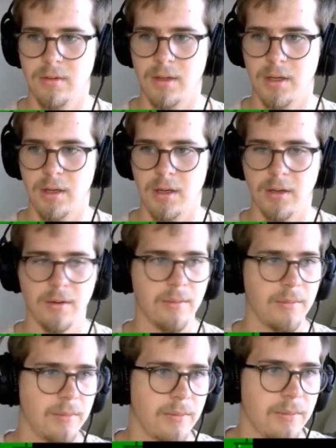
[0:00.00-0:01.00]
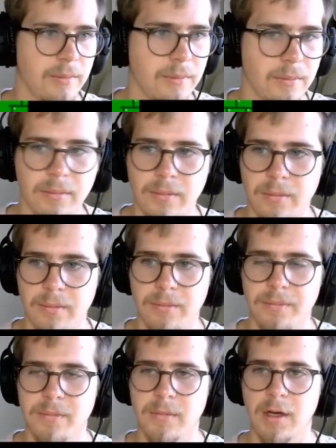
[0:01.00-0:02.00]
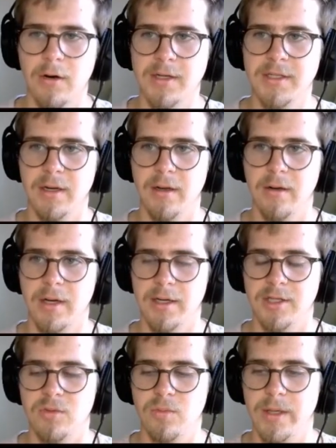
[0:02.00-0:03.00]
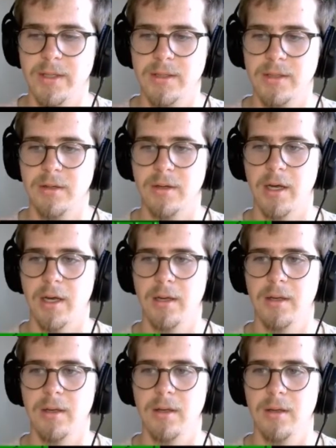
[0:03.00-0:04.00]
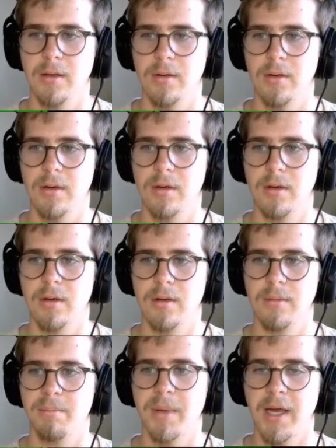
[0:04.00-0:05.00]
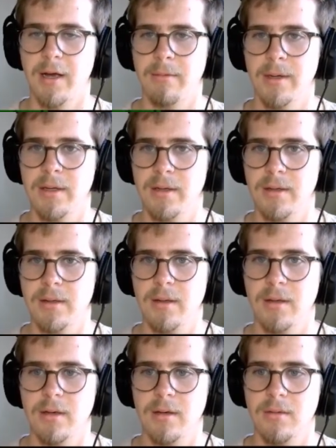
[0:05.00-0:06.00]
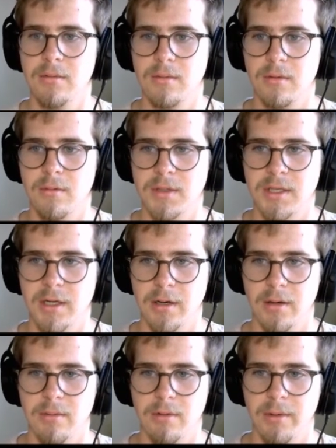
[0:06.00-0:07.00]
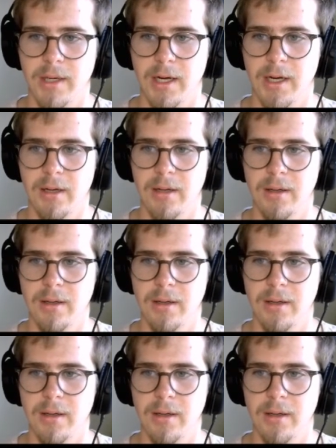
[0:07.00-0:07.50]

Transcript: Okay. Oh, I did it. Okay, sweet. Okay. Bam. What's here? What do we got?